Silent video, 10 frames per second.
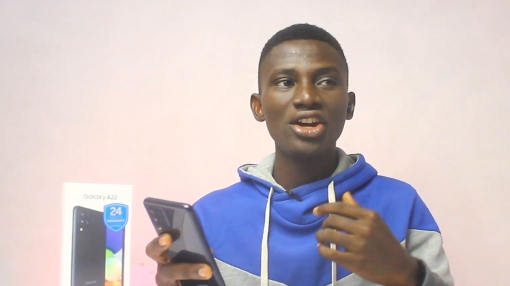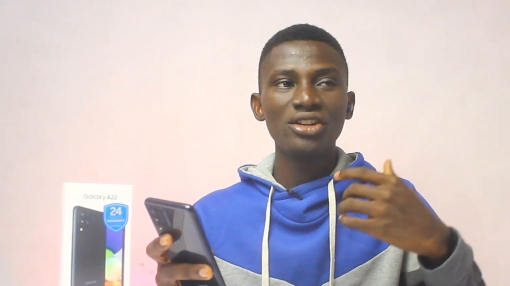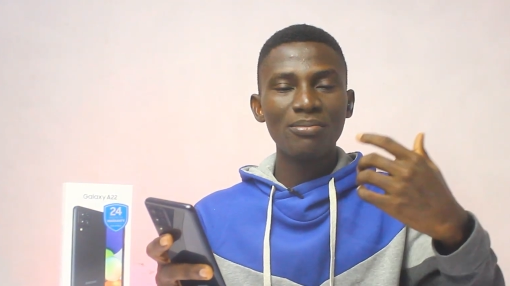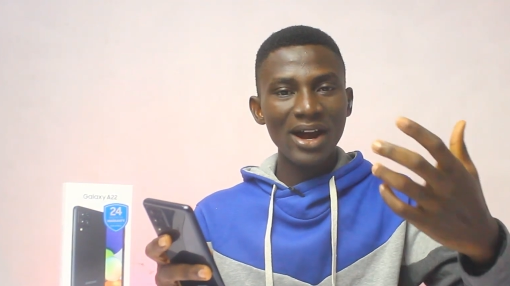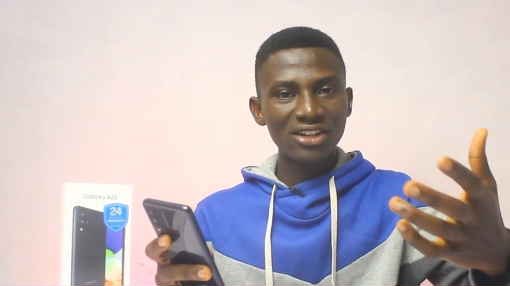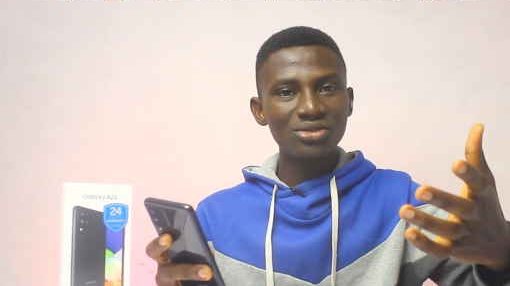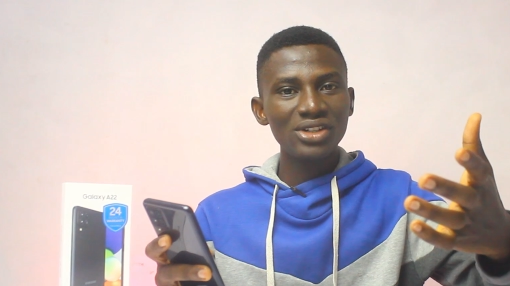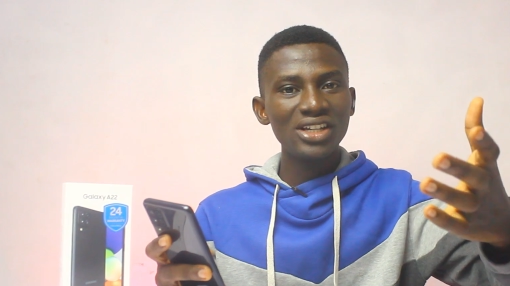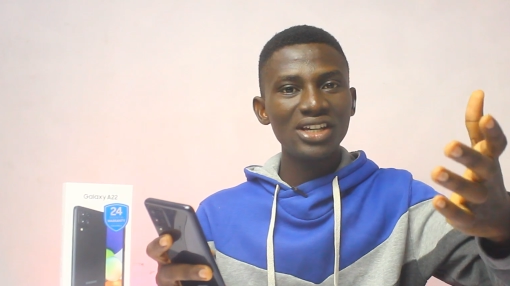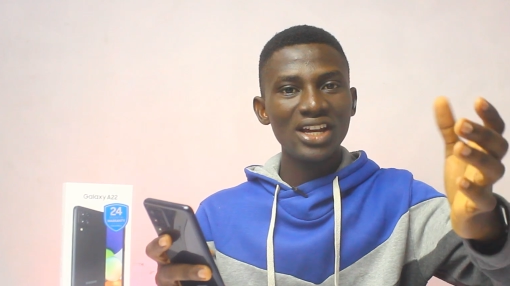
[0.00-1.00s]
The
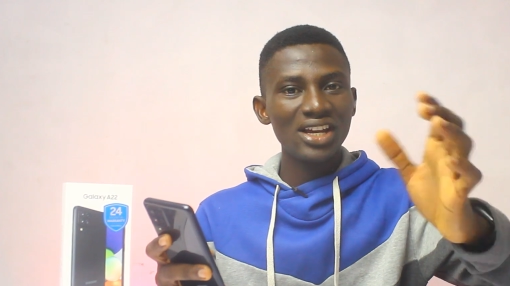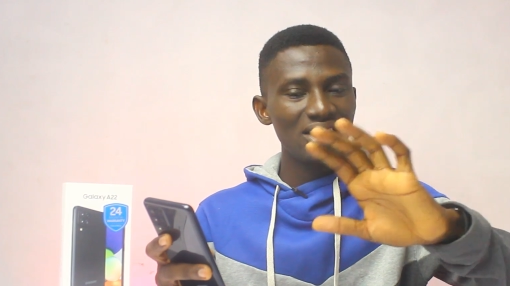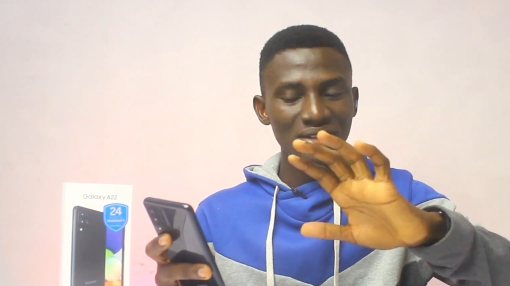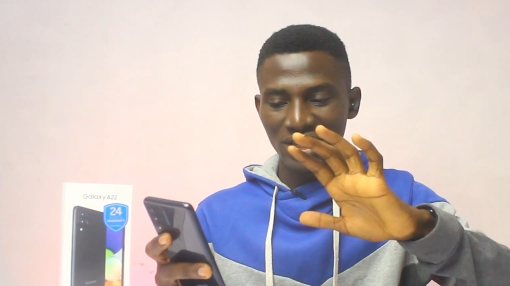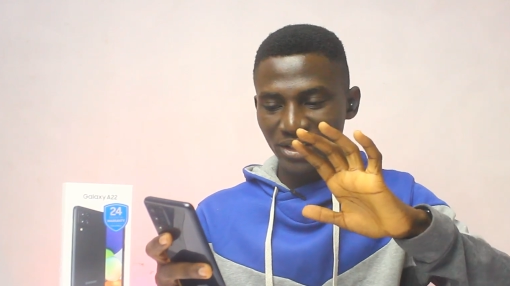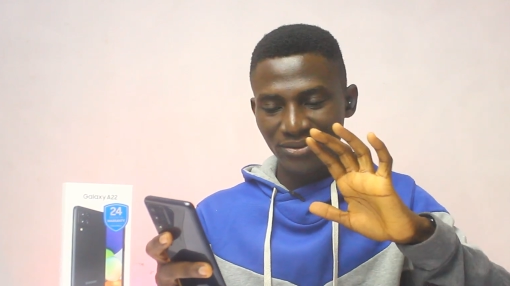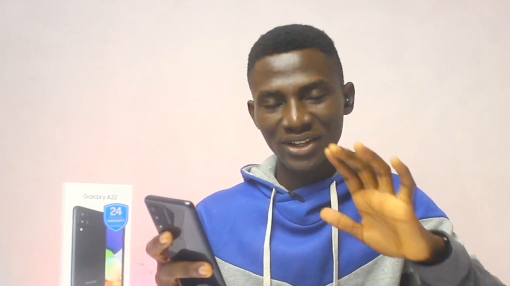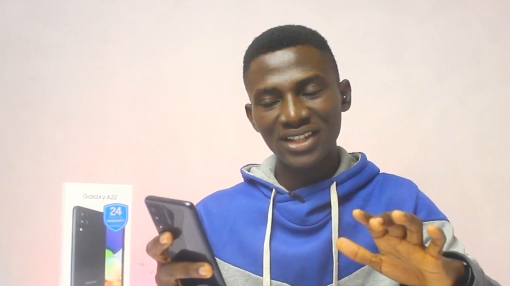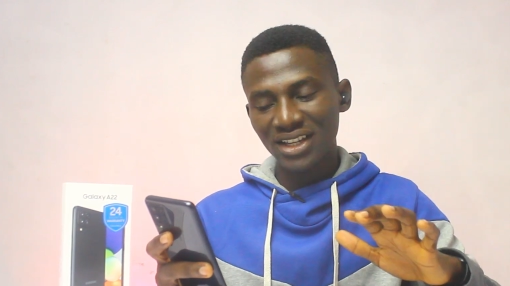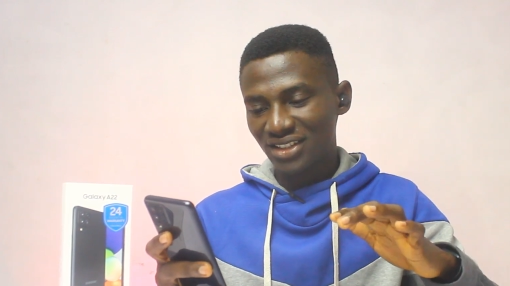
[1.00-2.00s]
battery is
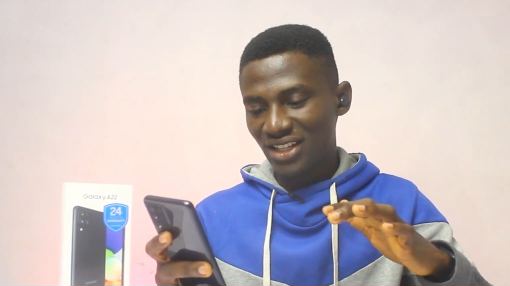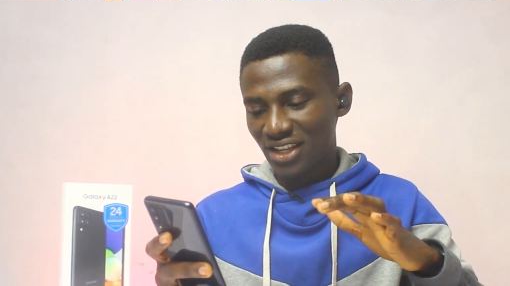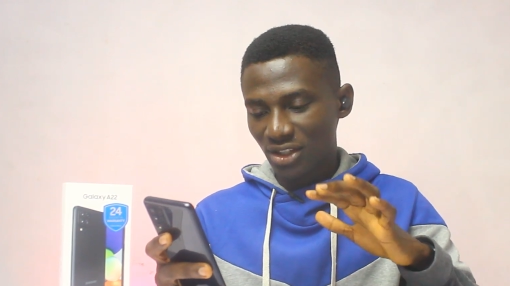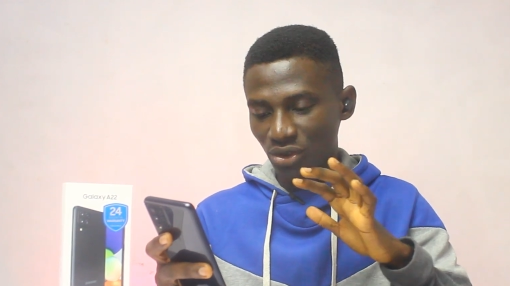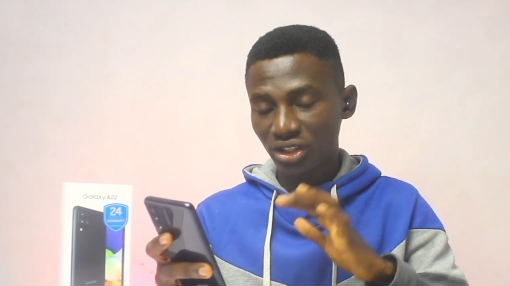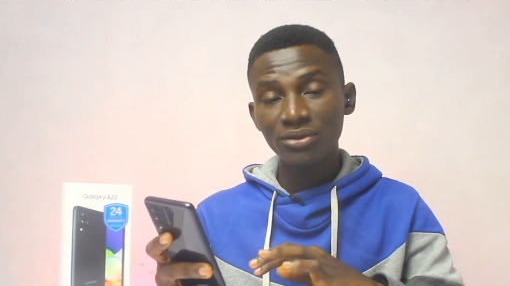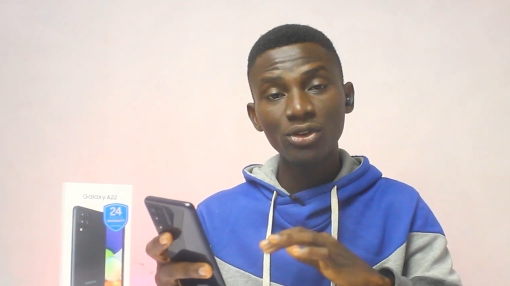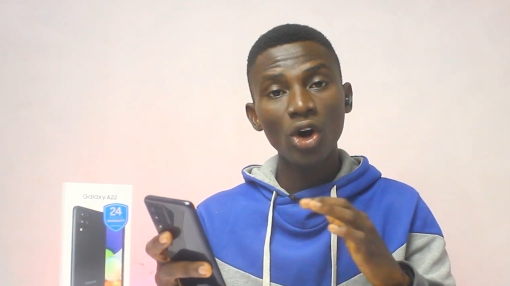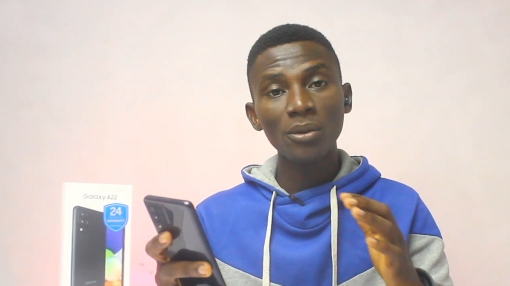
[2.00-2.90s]
fantastic. It will give you